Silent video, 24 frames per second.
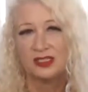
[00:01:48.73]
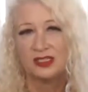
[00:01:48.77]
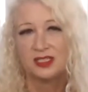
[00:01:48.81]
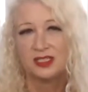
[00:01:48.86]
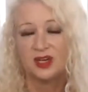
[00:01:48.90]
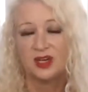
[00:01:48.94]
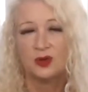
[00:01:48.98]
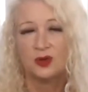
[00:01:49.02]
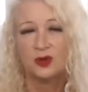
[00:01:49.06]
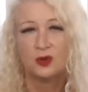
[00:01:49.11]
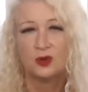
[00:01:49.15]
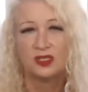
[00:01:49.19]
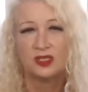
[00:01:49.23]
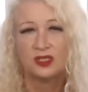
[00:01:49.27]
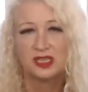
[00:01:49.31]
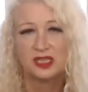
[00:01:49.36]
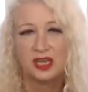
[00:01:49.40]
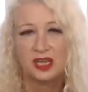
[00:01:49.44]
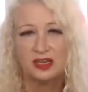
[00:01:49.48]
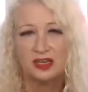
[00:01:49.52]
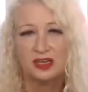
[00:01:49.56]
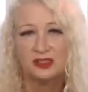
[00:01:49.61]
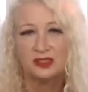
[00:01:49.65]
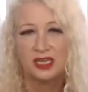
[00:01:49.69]
So it's
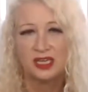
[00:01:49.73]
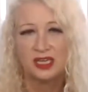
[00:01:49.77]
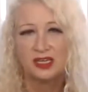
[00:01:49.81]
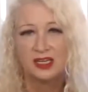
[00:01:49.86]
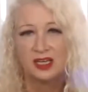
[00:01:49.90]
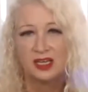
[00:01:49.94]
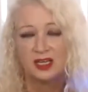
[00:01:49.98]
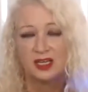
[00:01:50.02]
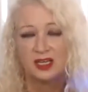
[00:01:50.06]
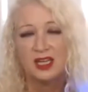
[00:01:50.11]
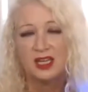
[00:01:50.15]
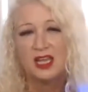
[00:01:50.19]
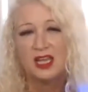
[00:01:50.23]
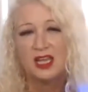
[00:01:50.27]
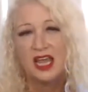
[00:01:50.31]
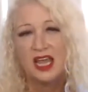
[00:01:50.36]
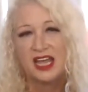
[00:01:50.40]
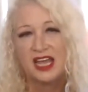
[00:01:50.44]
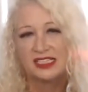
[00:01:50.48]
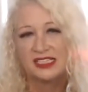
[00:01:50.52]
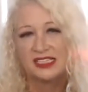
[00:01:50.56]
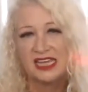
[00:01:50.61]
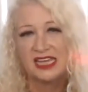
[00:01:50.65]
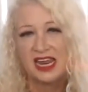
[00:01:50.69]
kind of like a
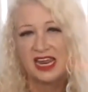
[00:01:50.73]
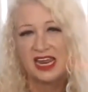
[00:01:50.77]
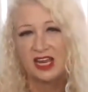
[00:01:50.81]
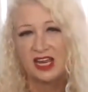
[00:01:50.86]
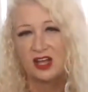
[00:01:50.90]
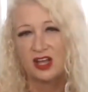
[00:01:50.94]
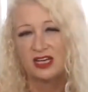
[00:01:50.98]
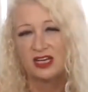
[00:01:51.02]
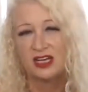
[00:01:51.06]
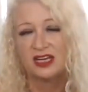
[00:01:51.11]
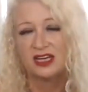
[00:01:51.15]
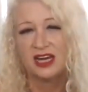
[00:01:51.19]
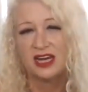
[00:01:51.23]
take on it.